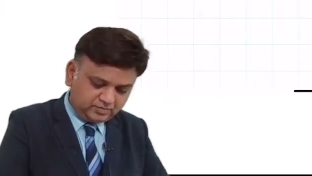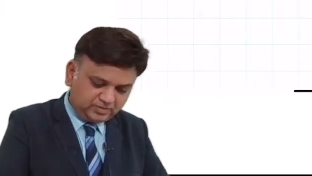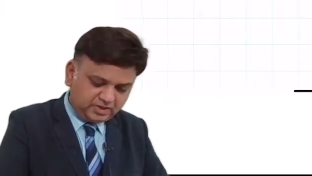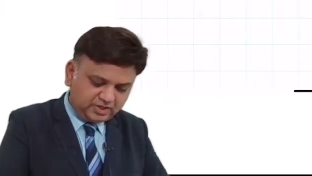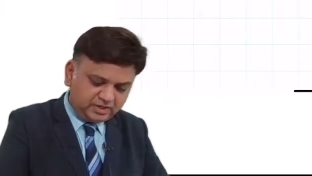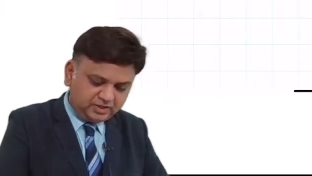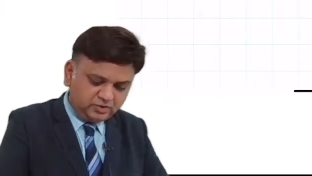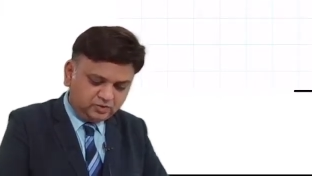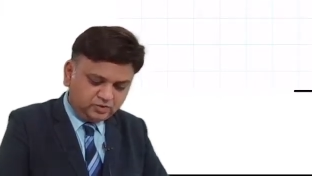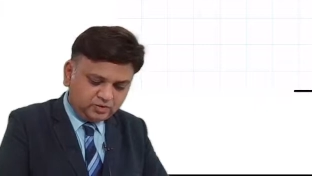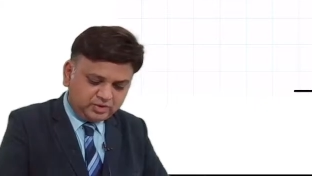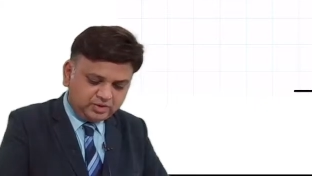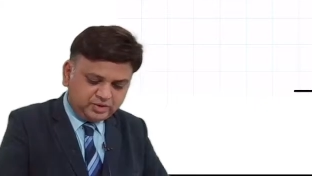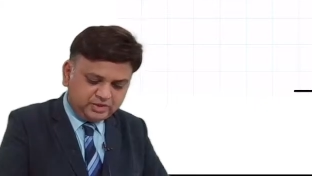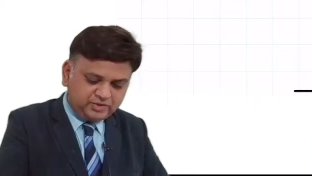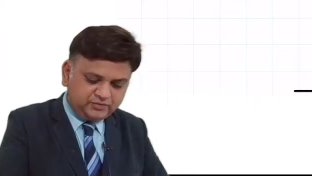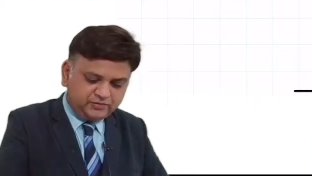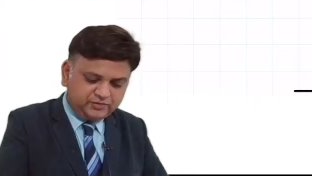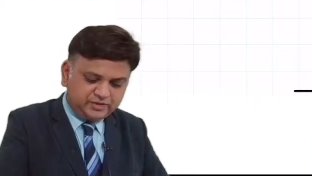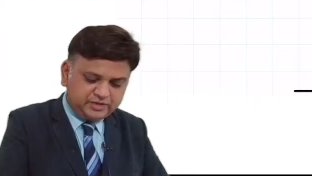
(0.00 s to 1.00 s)
Into
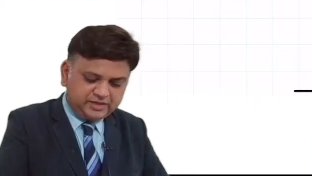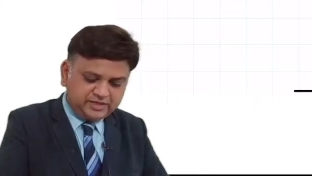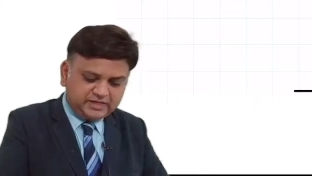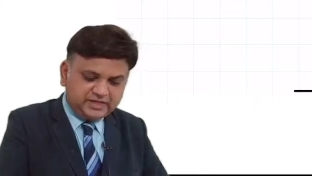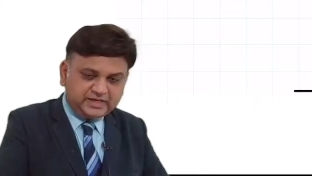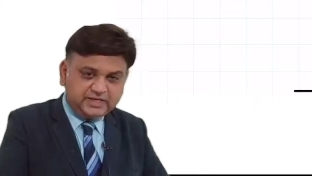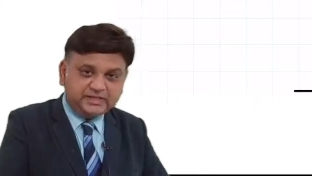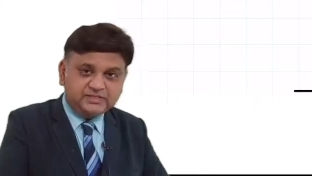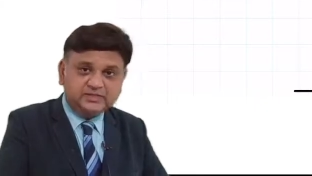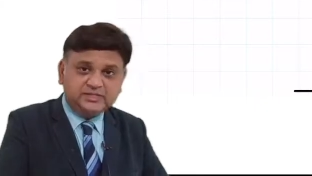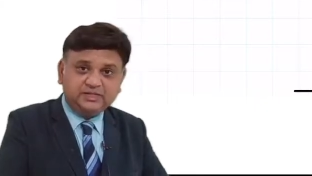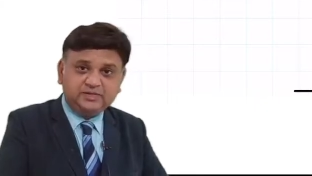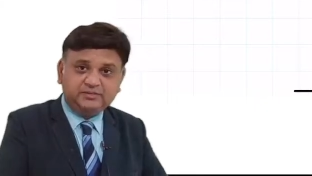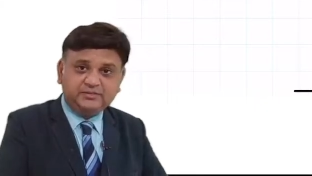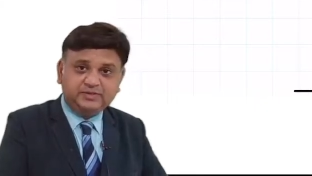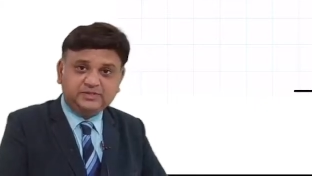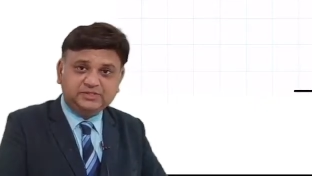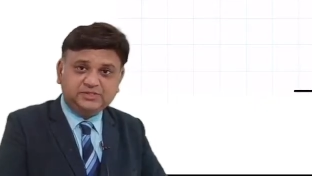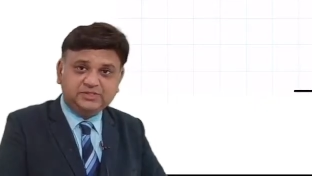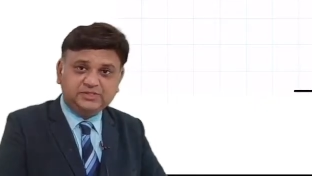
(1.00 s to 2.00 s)
100 for getting answer in
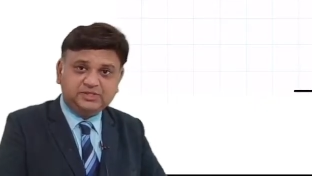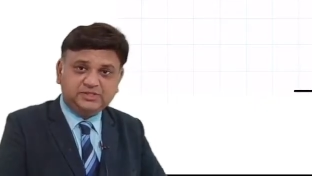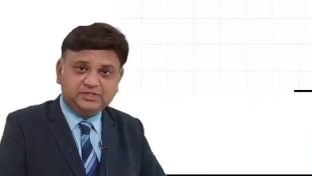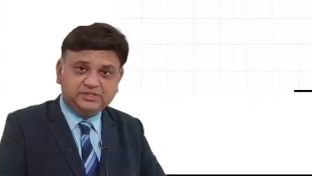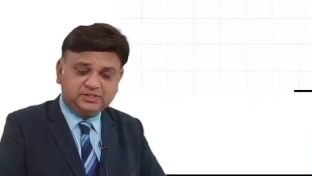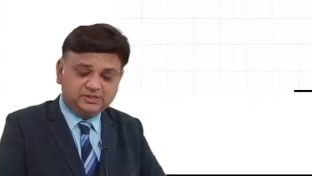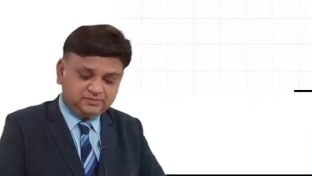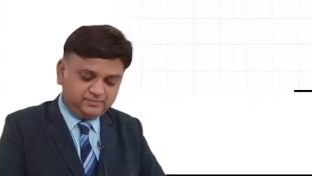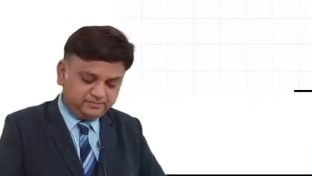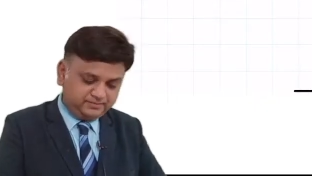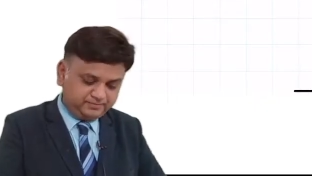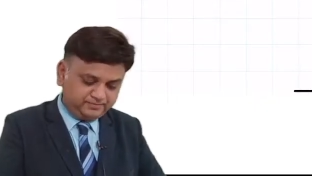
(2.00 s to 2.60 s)
percentage term.